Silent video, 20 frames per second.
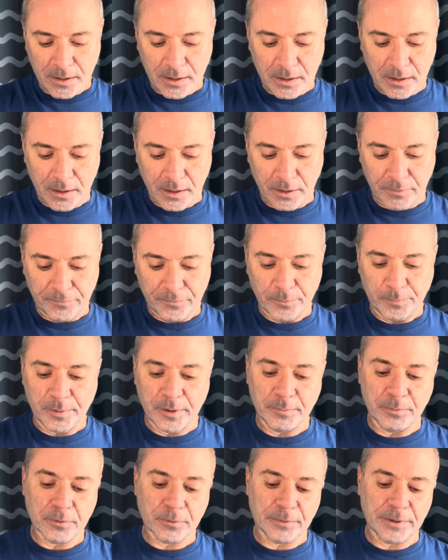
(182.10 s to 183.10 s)
A few
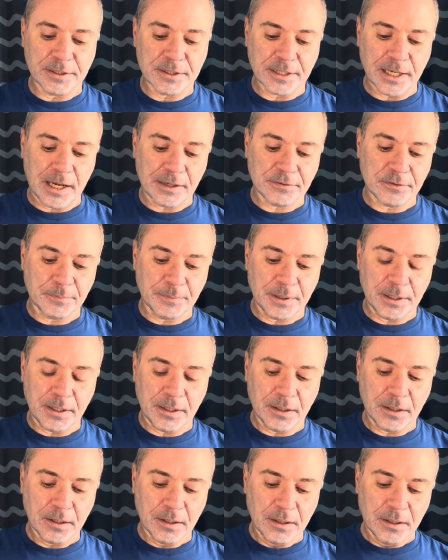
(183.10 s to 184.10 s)
people reached out to
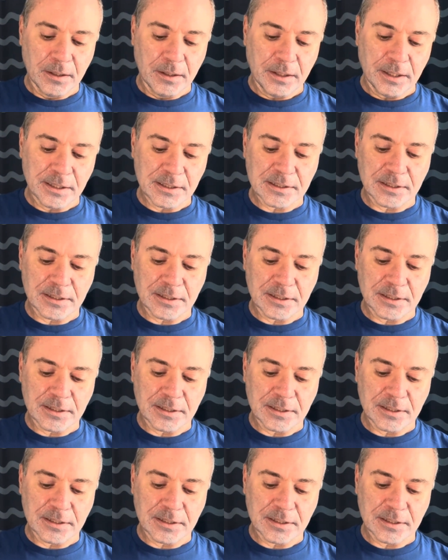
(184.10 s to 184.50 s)
me and